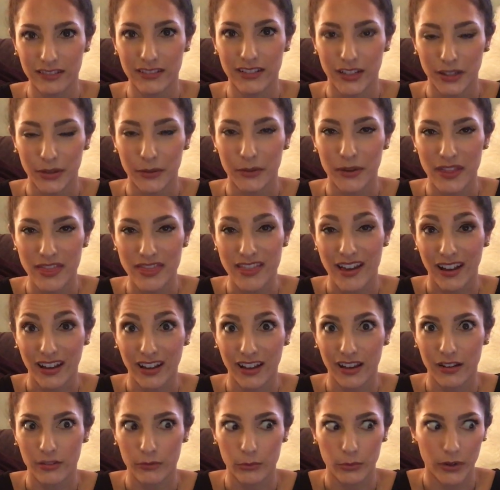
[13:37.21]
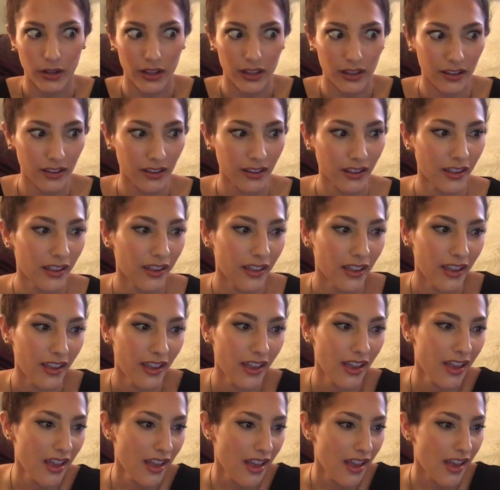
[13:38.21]
in that kind of way.
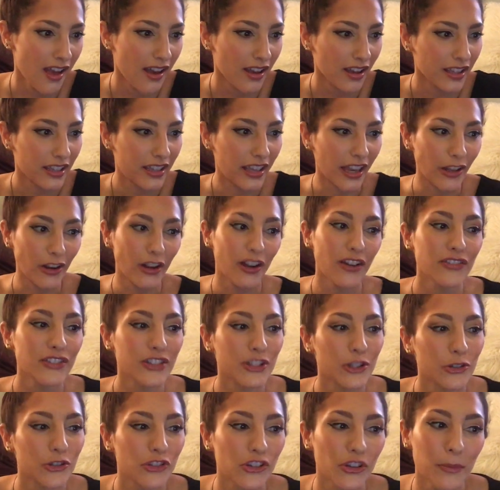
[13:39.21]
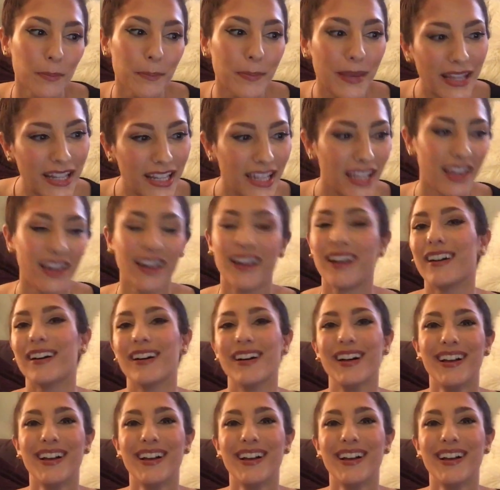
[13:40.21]
Get off social media